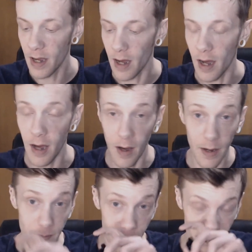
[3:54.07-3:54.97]
I,
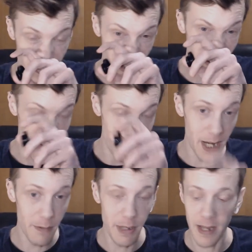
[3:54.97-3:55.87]
am pretty
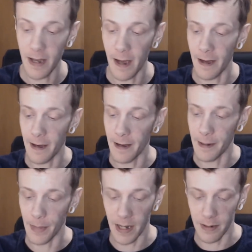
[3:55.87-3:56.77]
familiar with it, uh,
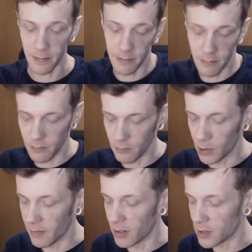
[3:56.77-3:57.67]
but we'll
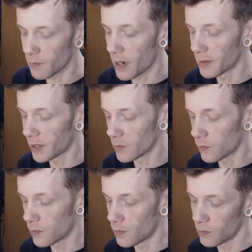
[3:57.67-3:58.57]
give it a spray because
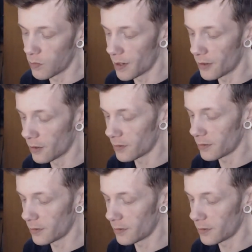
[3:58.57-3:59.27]
why not?